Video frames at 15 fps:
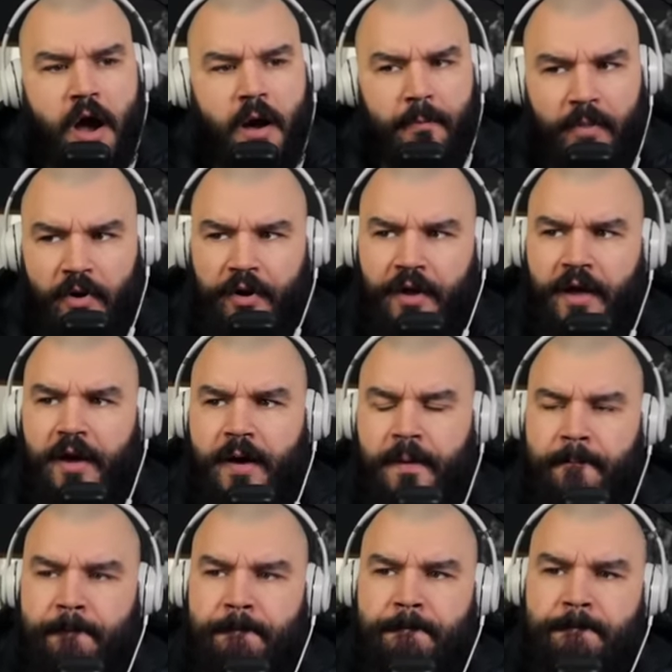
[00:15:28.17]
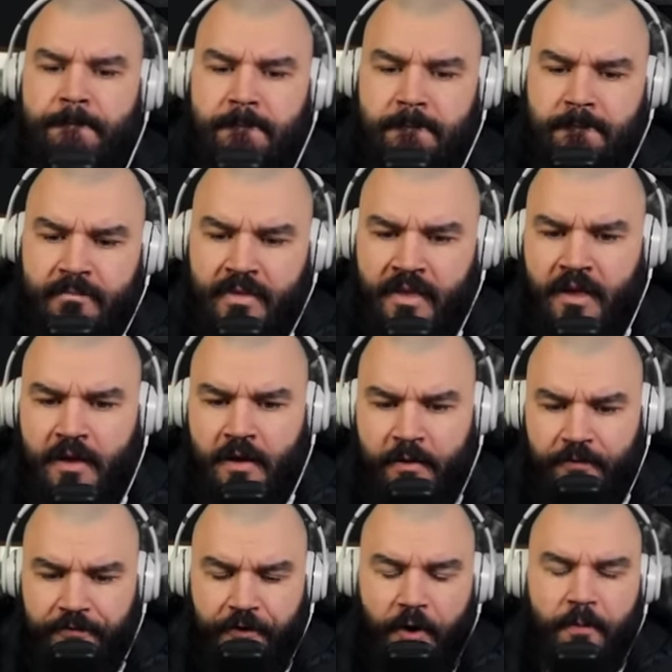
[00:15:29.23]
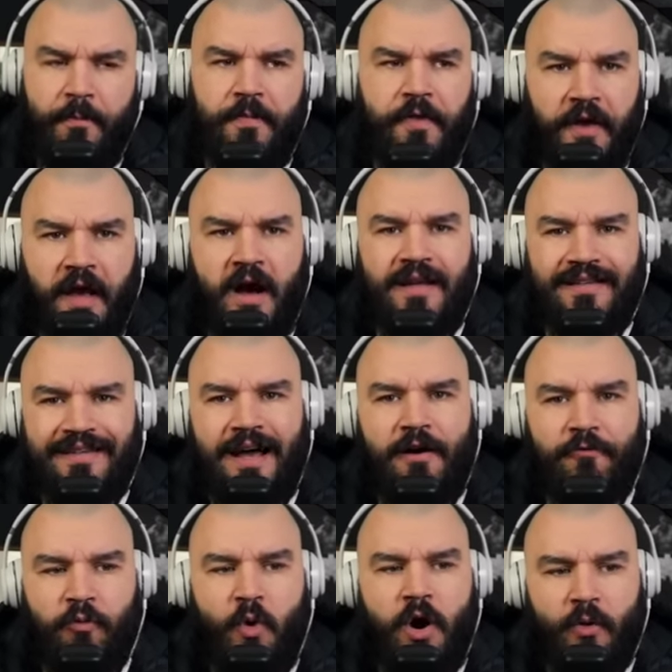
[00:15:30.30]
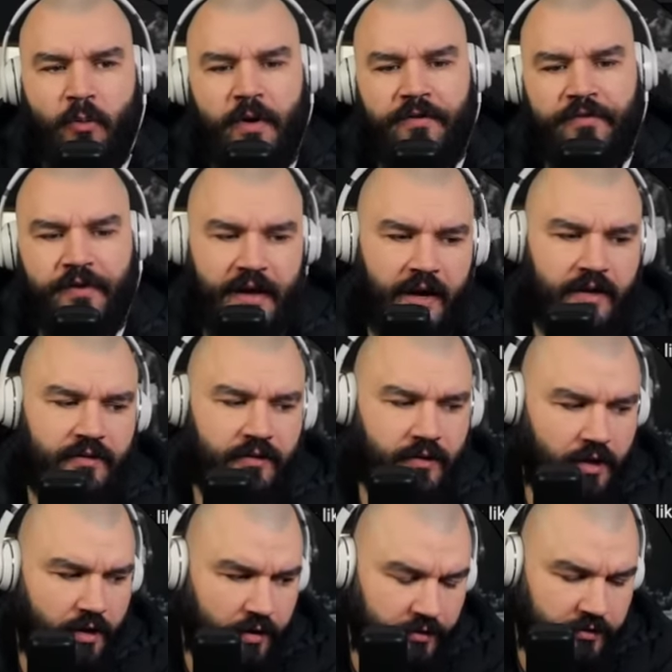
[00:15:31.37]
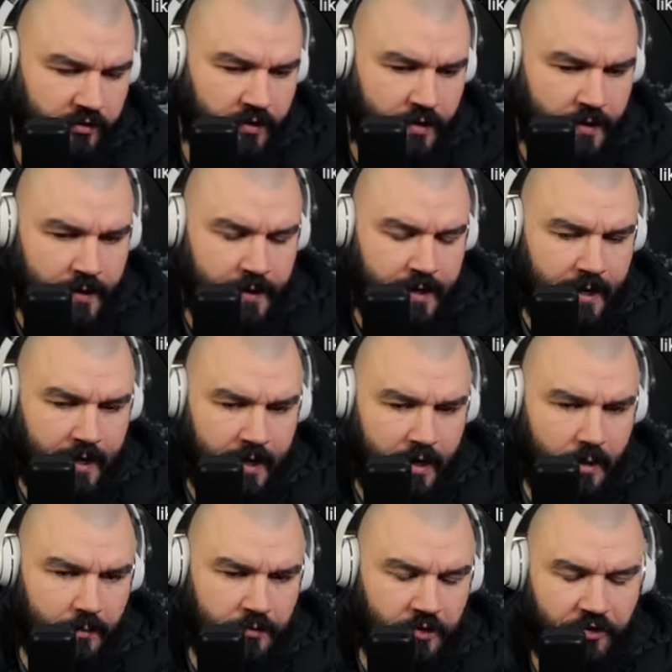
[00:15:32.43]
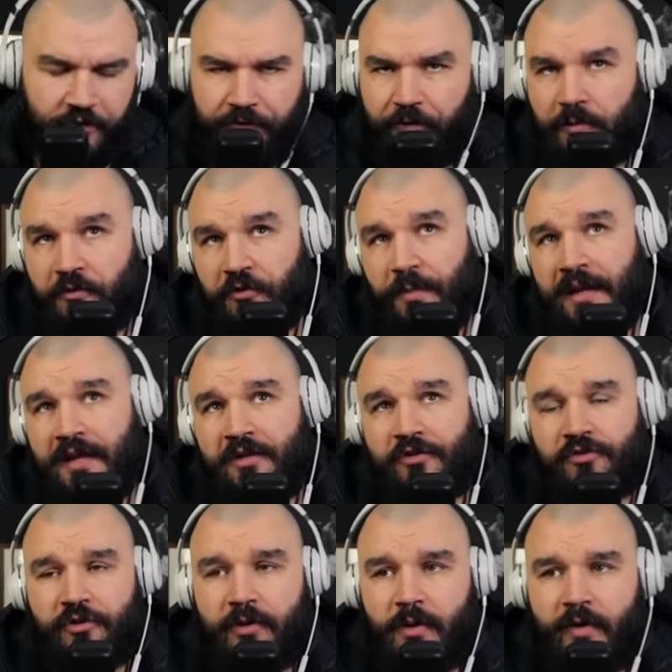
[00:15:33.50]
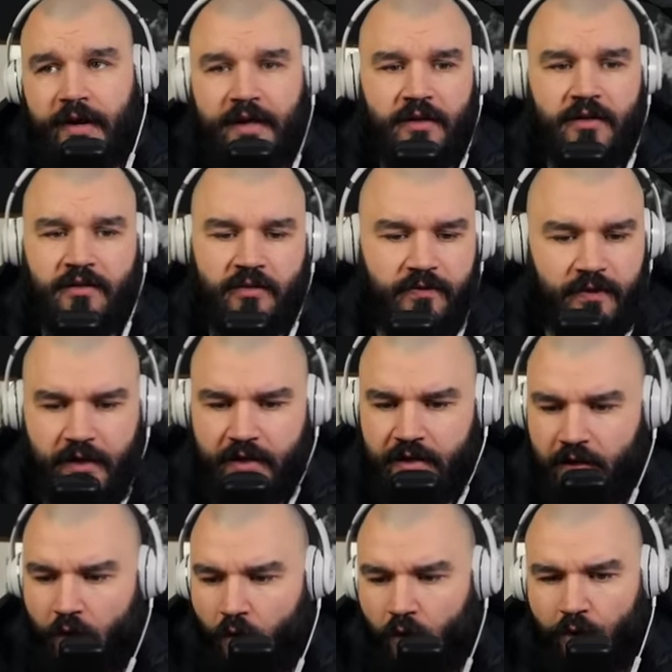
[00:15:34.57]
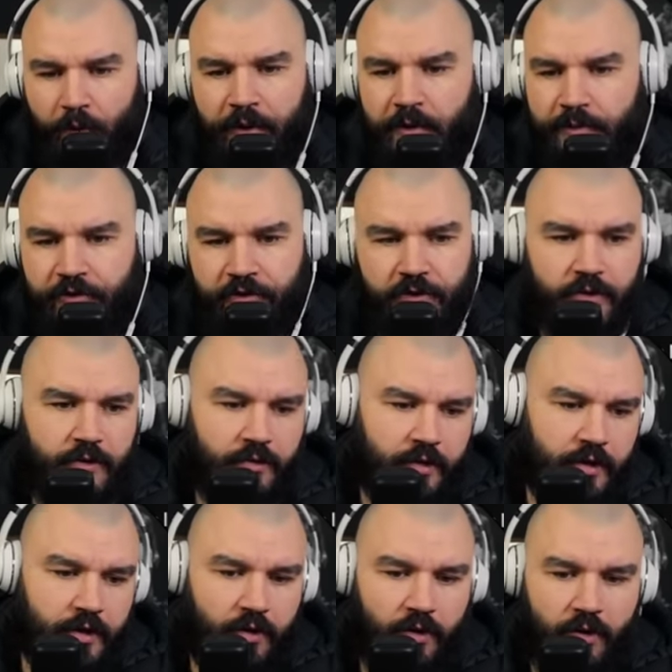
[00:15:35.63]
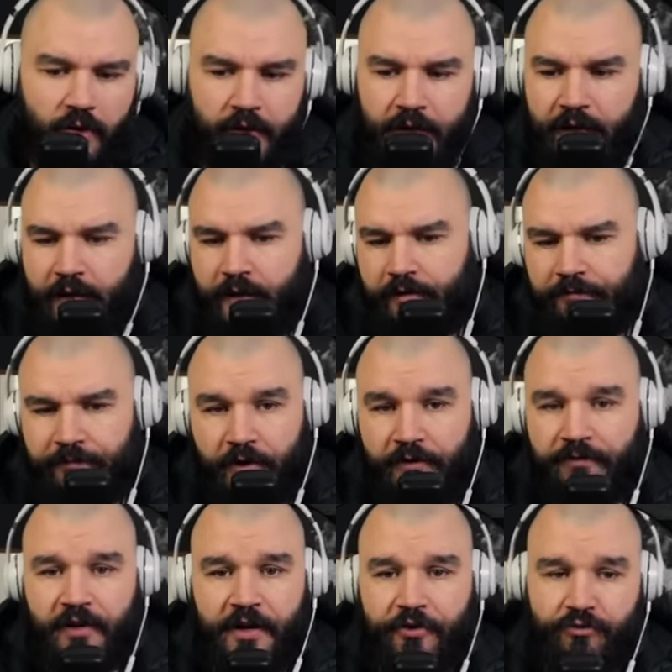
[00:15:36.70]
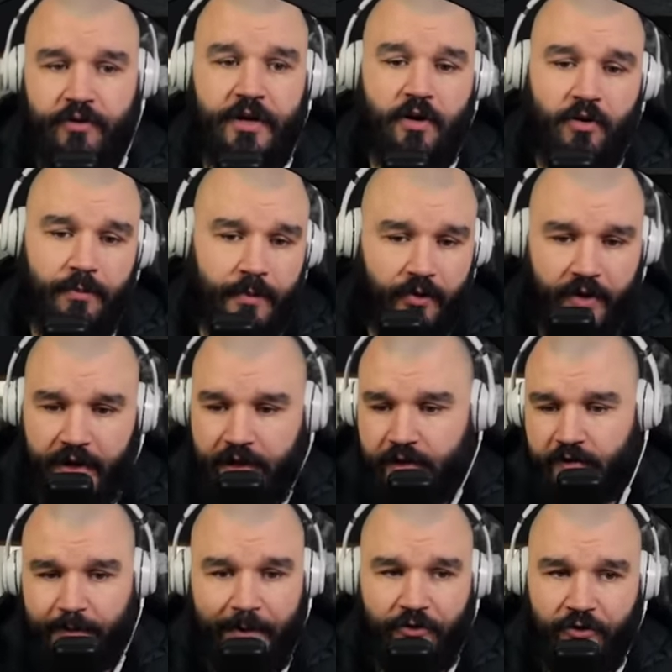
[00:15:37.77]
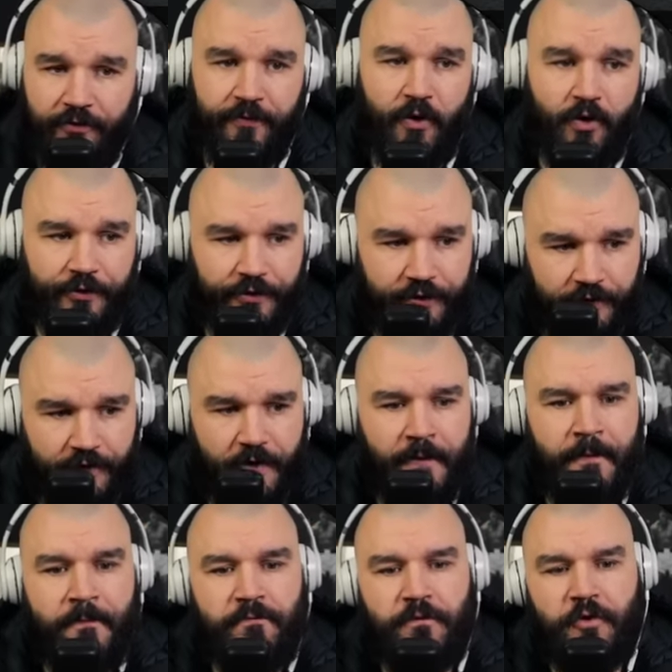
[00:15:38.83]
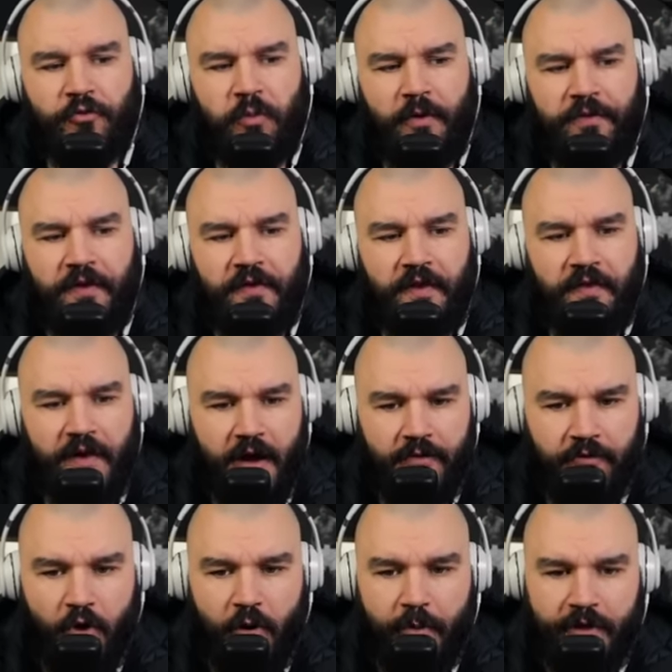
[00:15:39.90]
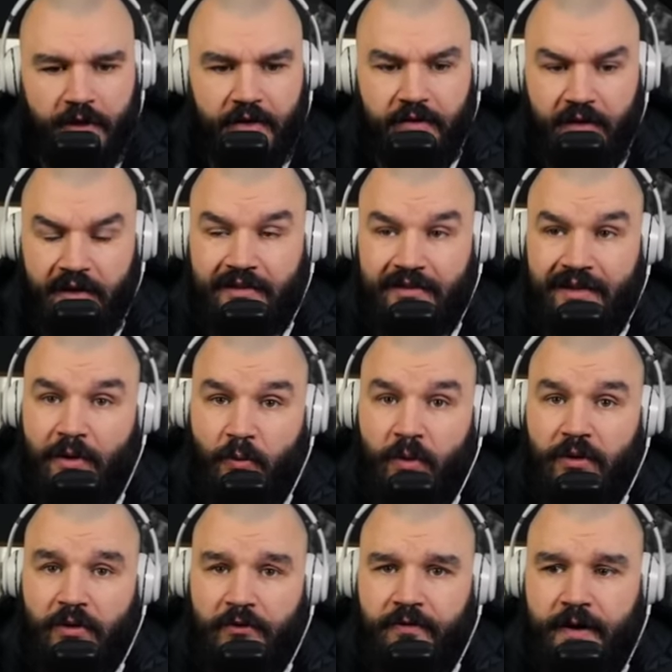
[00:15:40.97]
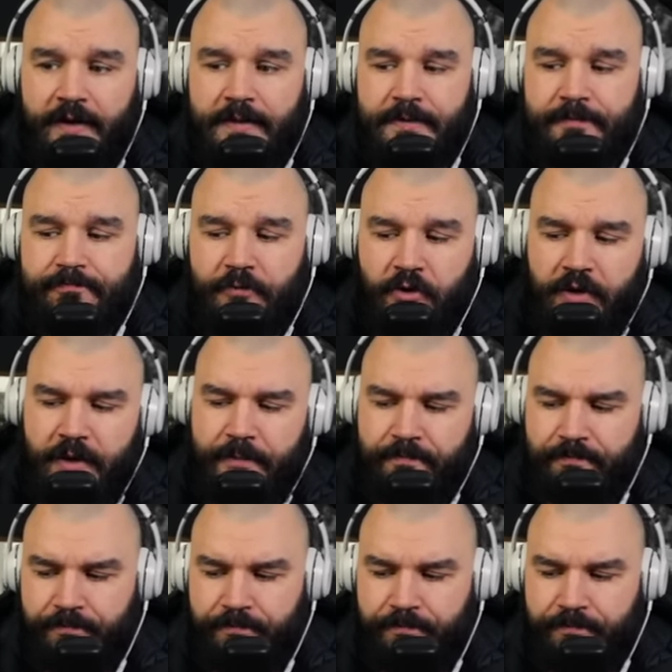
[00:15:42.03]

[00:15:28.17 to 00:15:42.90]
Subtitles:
America. From the guys that I've worked with, the guys and girls, just from speaking to a regular civilian all the way up to, you know, a fully fledged recon marine, special forces, there's one thing that they have common, and that's that will to fight. Okay.